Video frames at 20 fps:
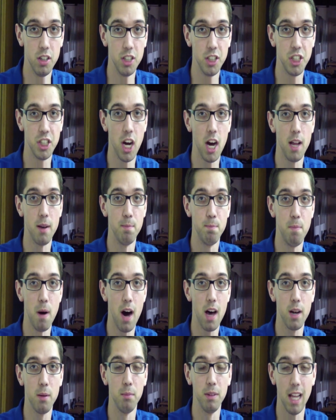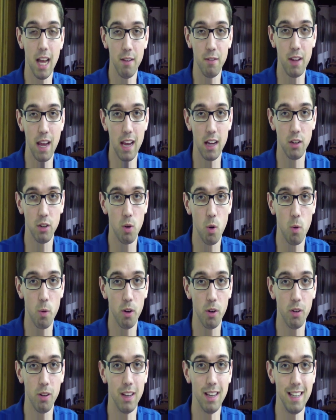shot bottom left-hand
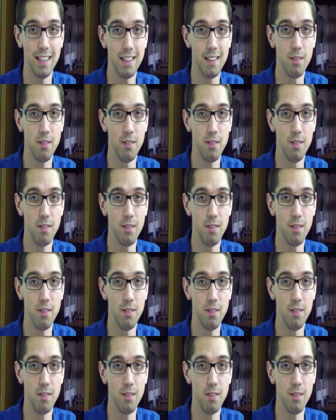corner,